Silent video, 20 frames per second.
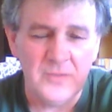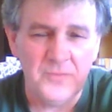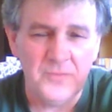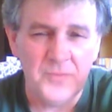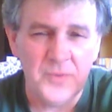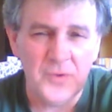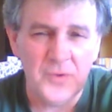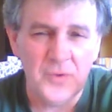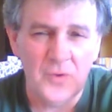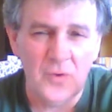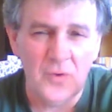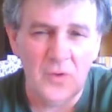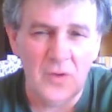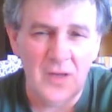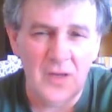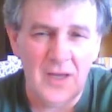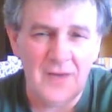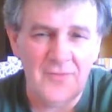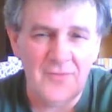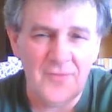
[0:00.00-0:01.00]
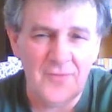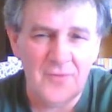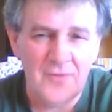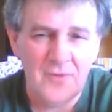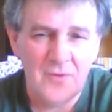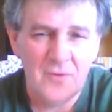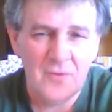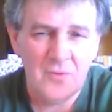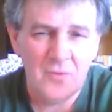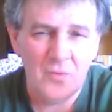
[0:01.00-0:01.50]
the pure life
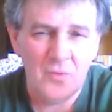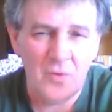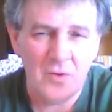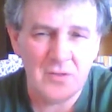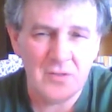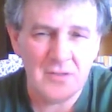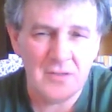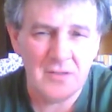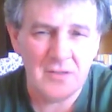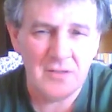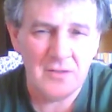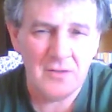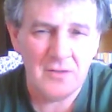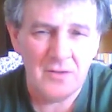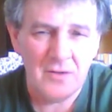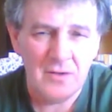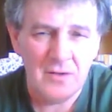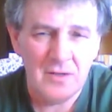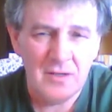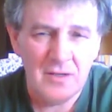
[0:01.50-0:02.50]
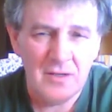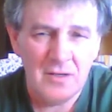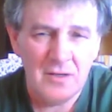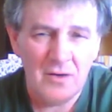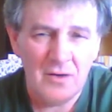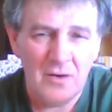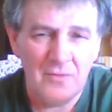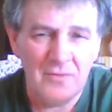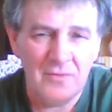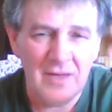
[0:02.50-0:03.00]
water
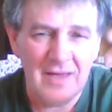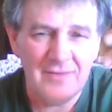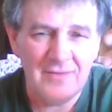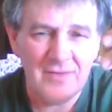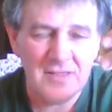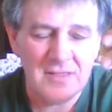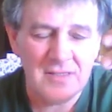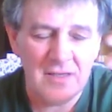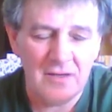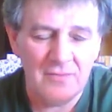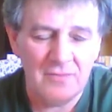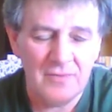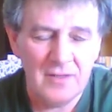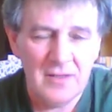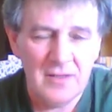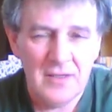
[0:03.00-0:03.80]
of life itself,